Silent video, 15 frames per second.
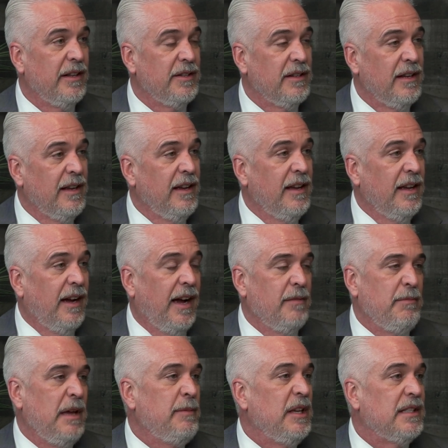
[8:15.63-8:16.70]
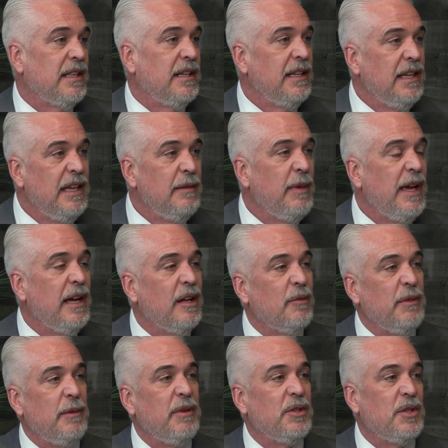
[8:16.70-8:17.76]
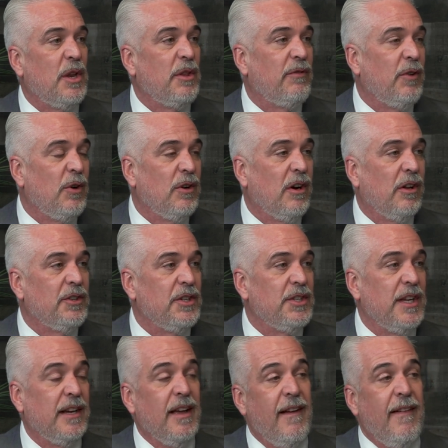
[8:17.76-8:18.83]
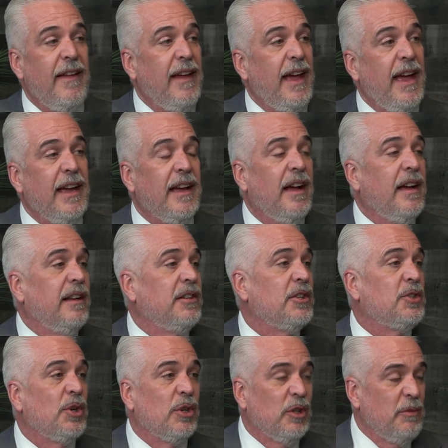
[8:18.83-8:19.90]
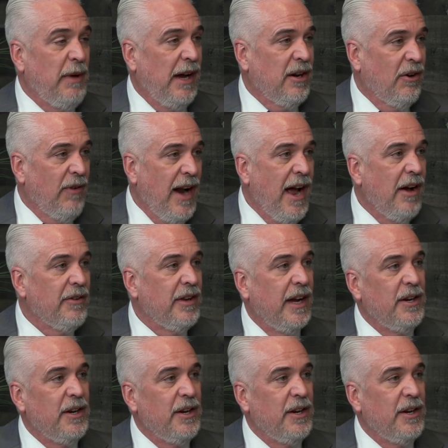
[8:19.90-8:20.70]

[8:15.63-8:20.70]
And I, maybe it's an email, maybe it's another phone call, just saying, hey, just circling back around.